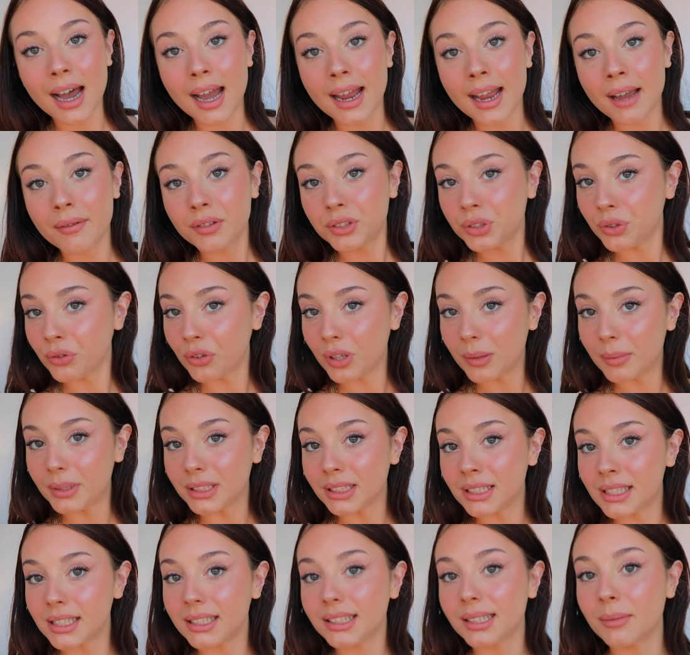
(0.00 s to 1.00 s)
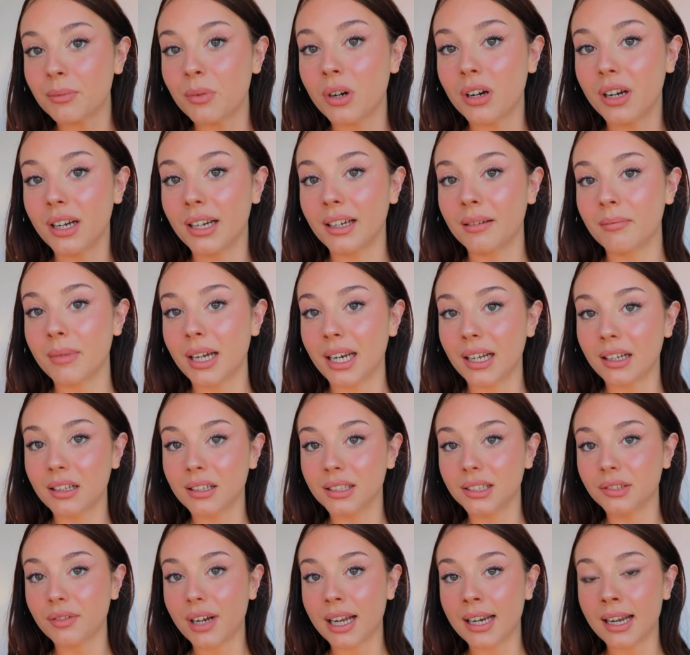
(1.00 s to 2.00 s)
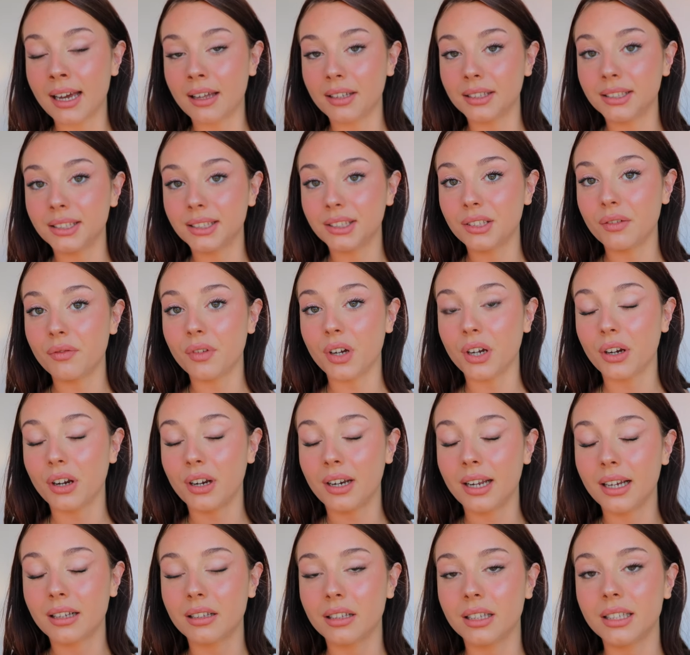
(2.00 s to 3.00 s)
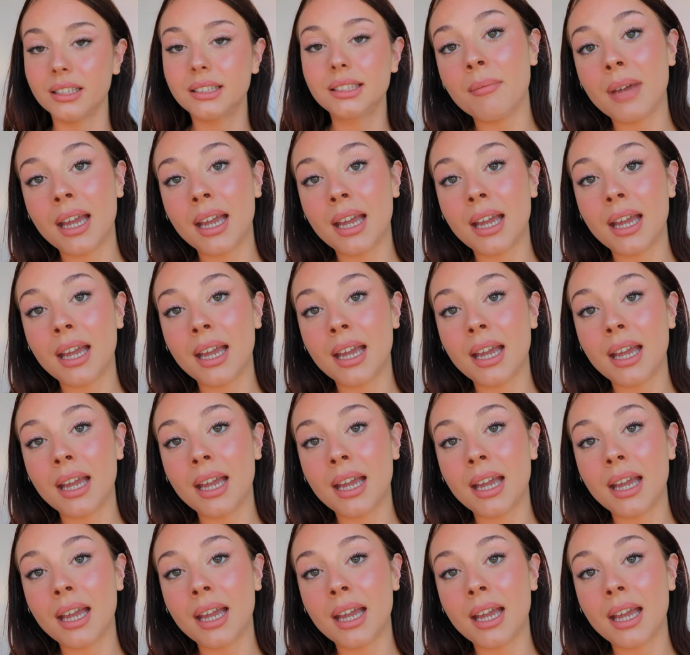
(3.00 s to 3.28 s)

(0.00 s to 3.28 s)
I have a jewelry business. I'm wearing my necklace right now. This is the Virgo necklace. I